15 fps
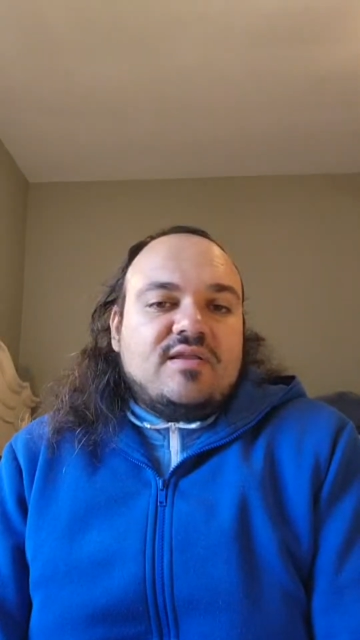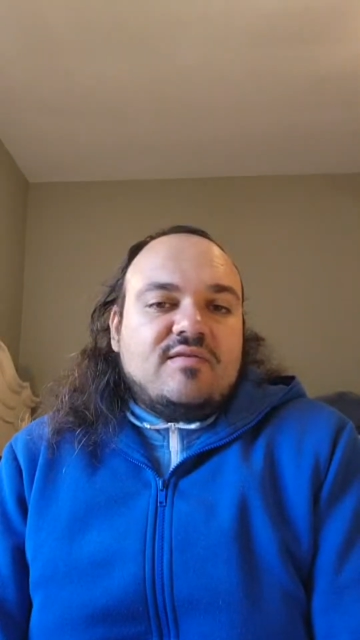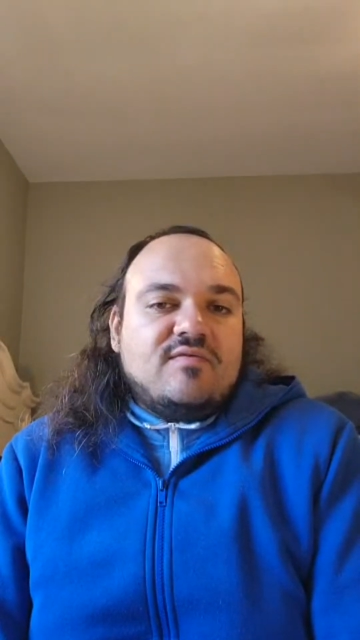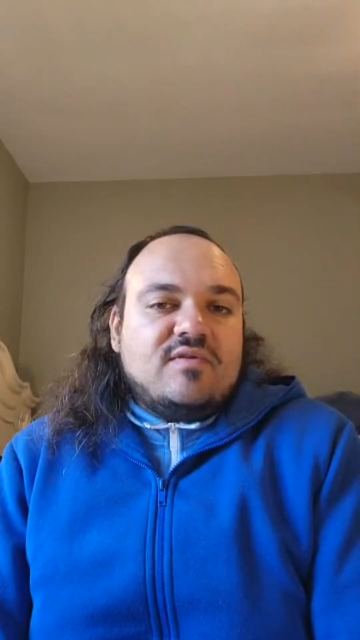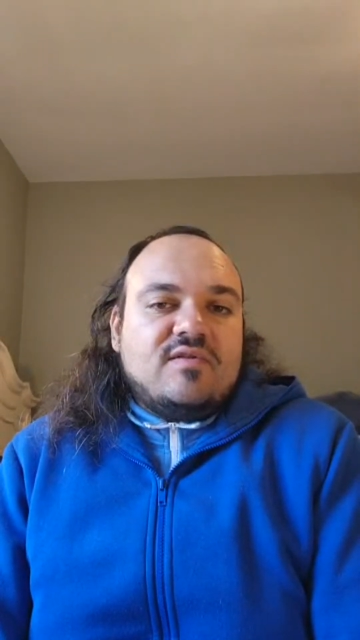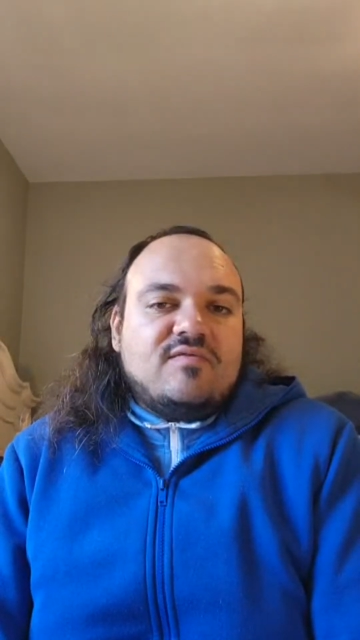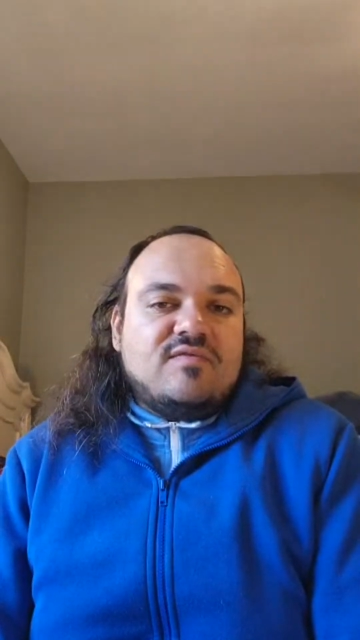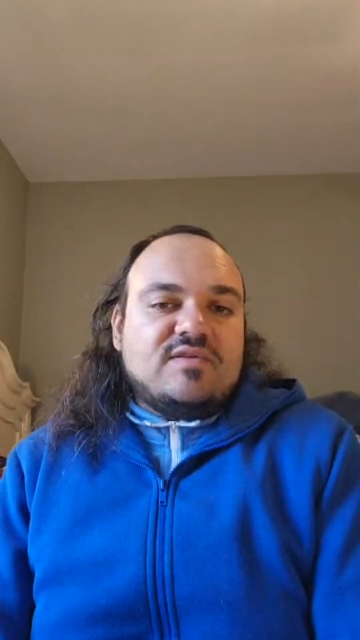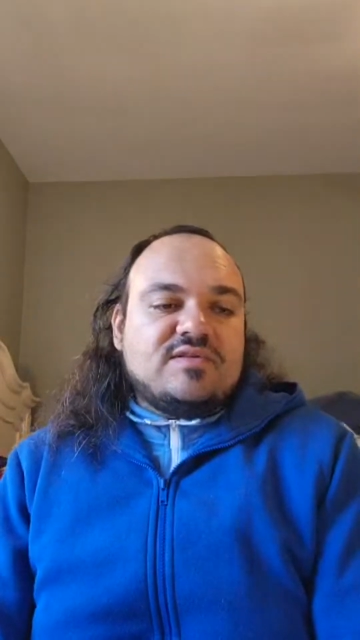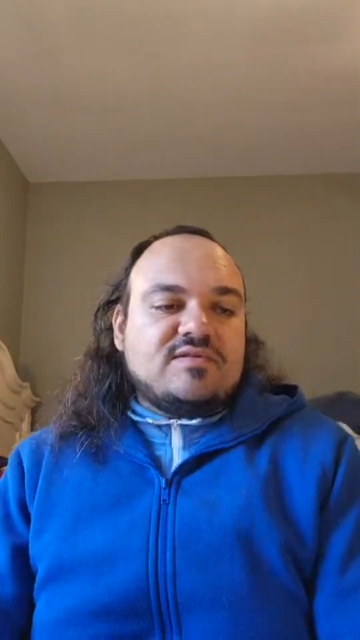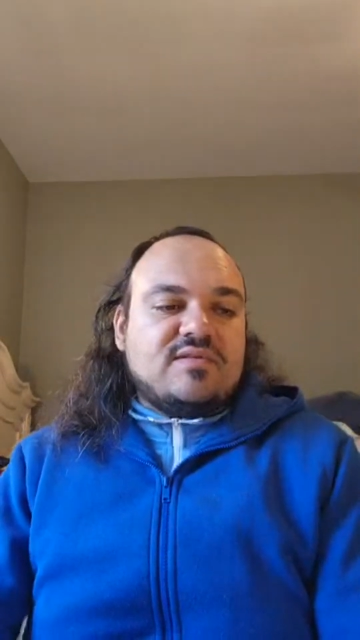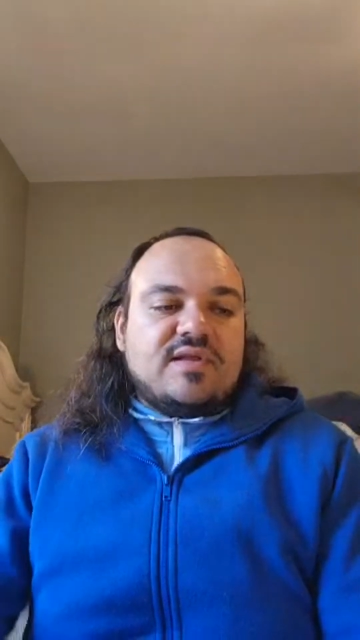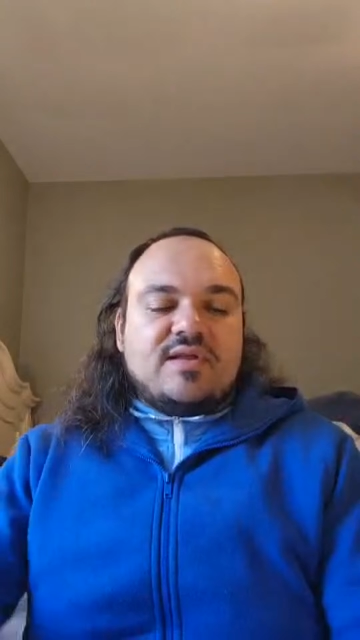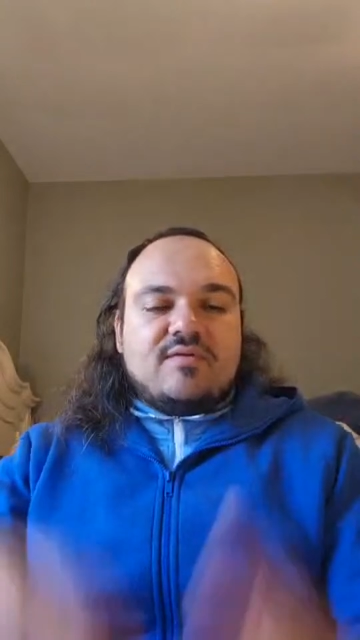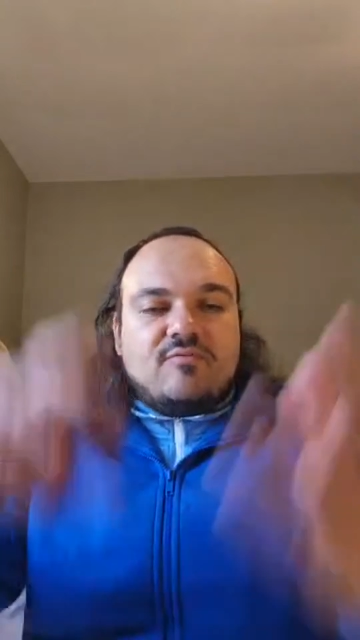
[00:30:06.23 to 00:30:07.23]
even if it's
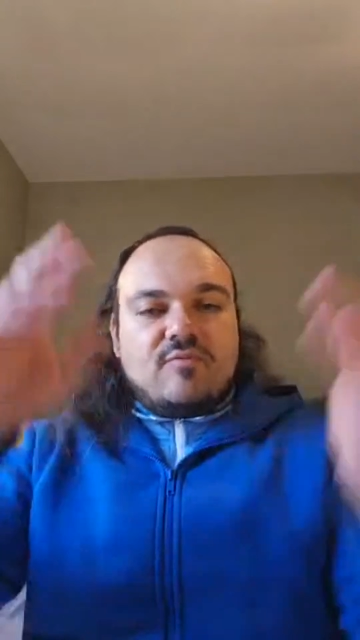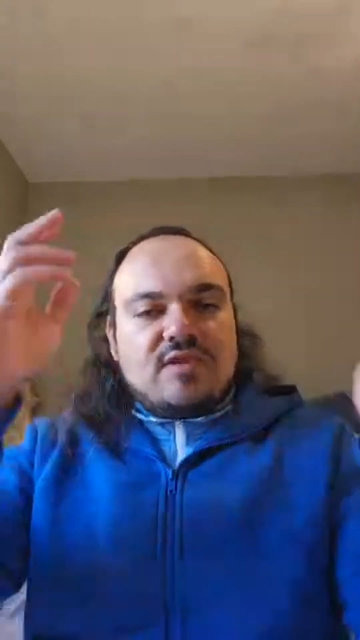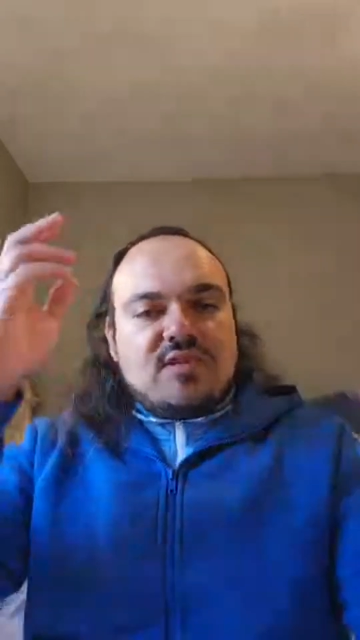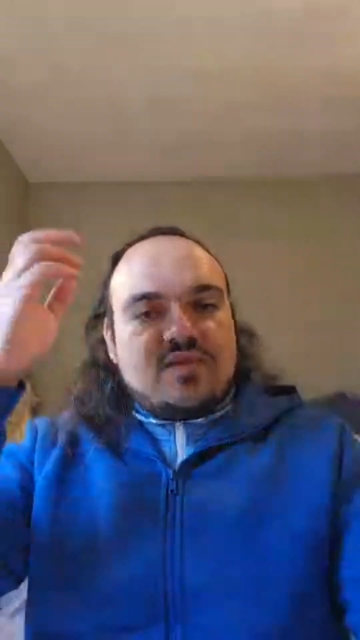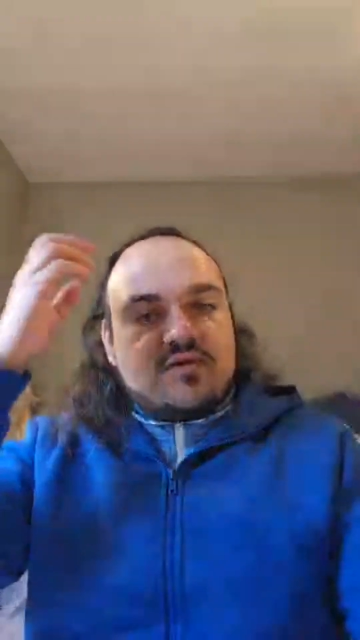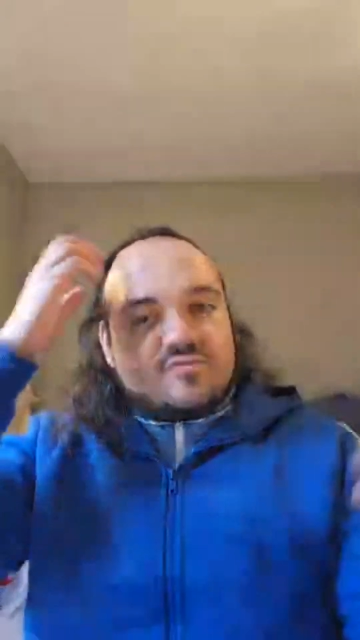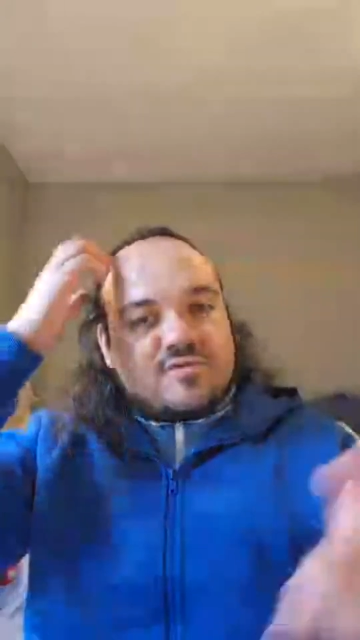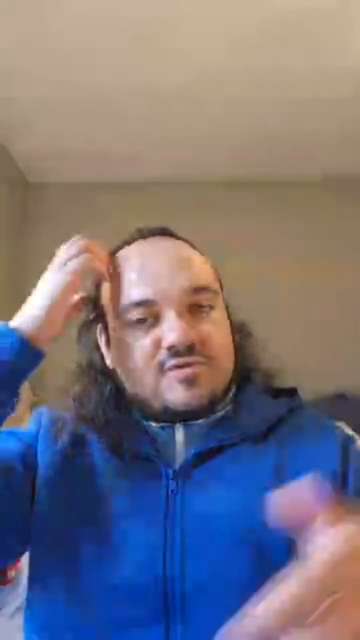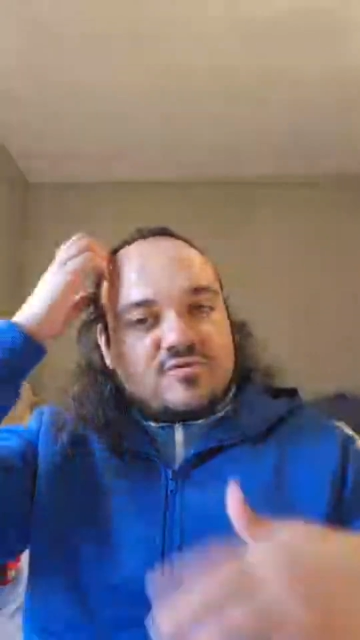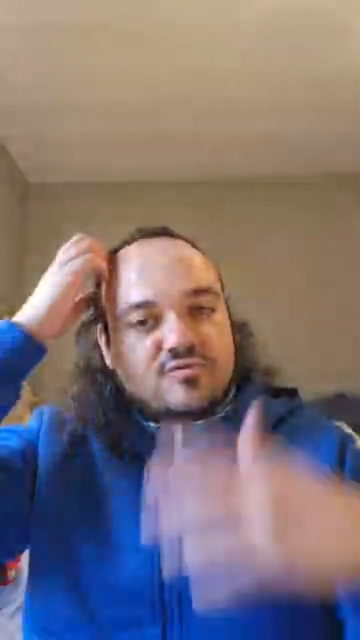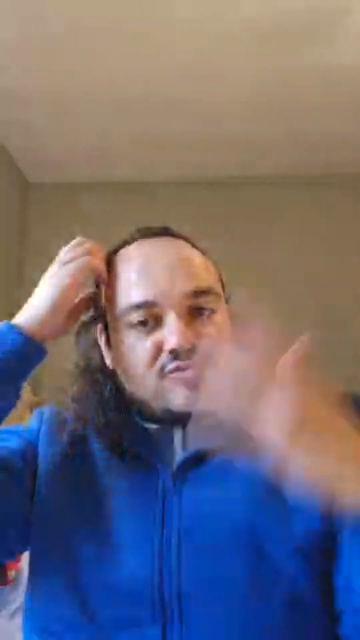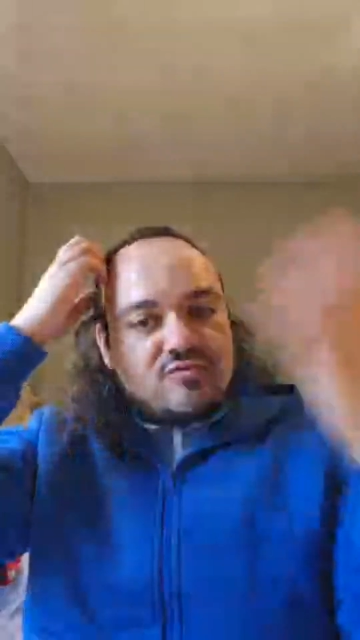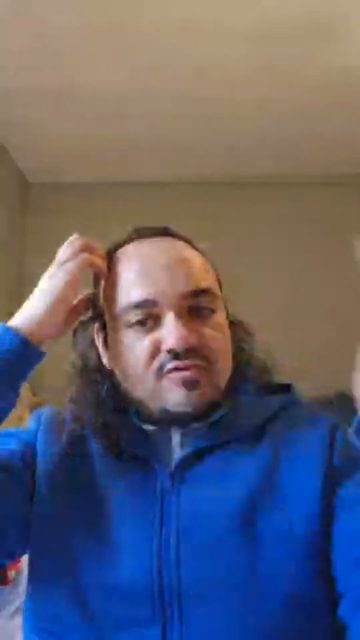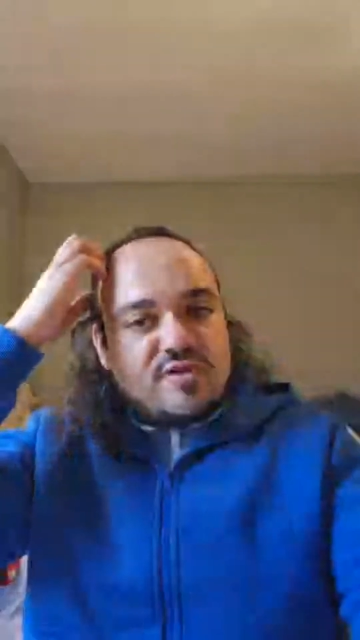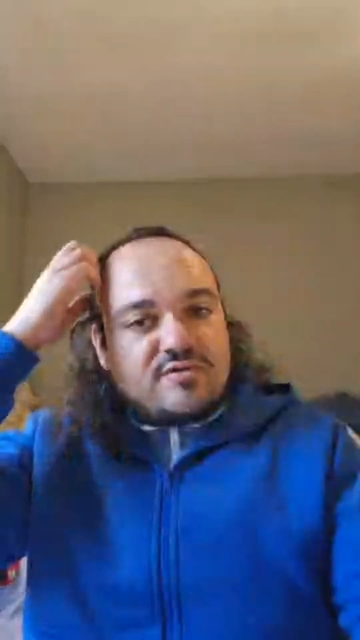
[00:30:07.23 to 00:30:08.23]
like $1,000 or
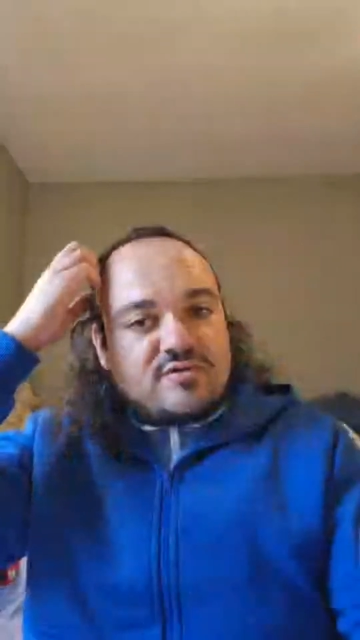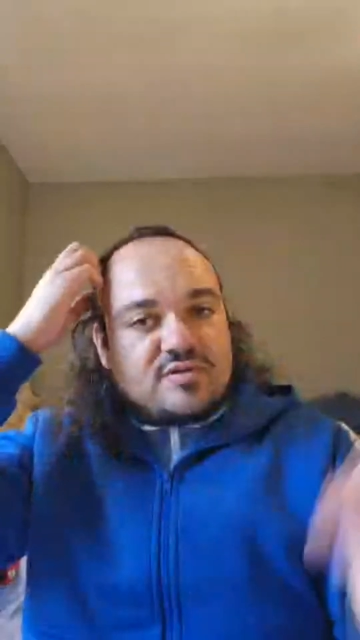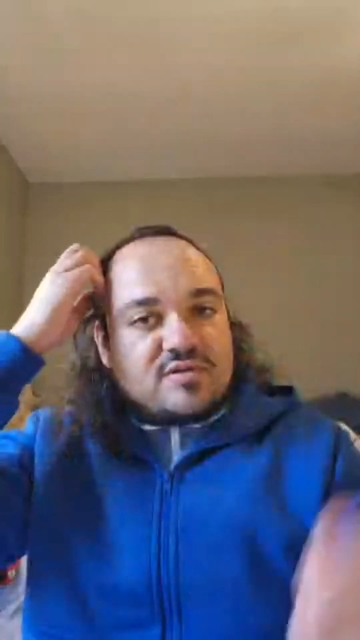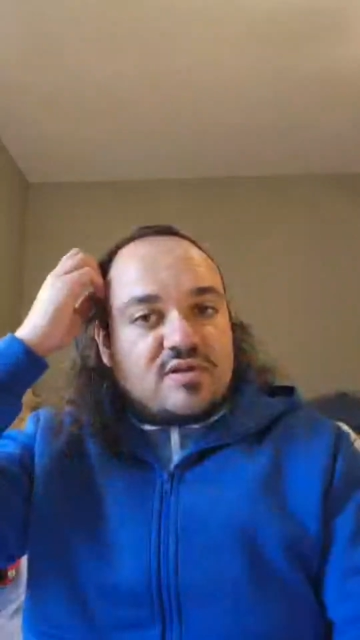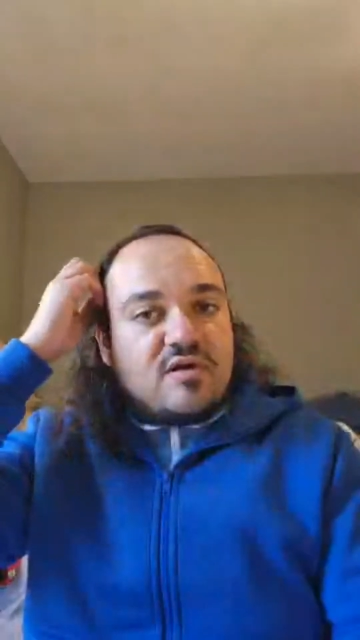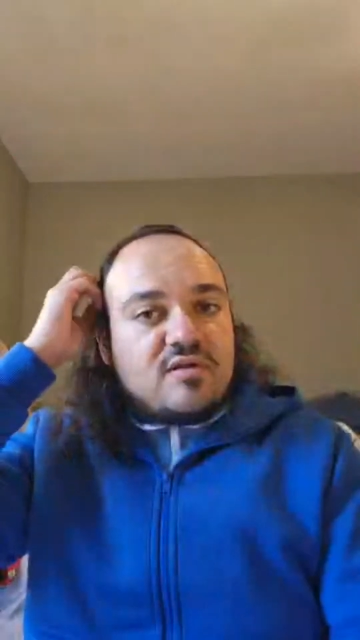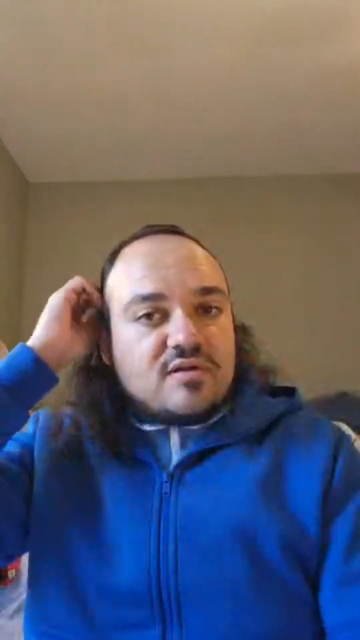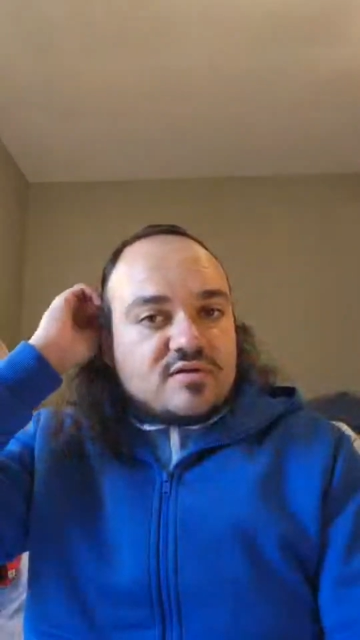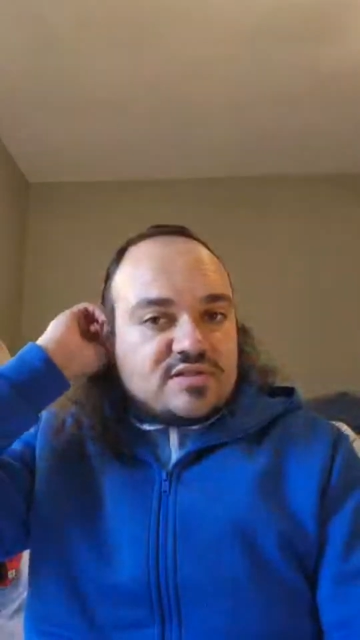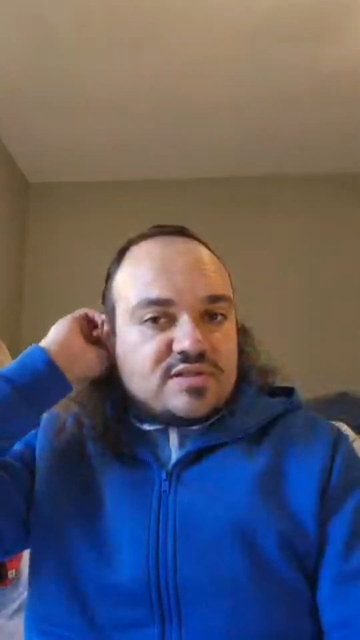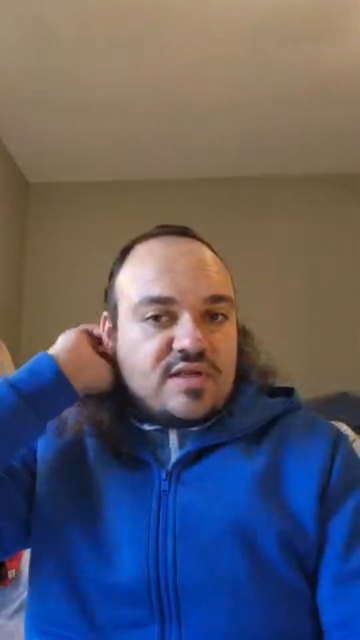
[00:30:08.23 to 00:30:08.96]
$2,000.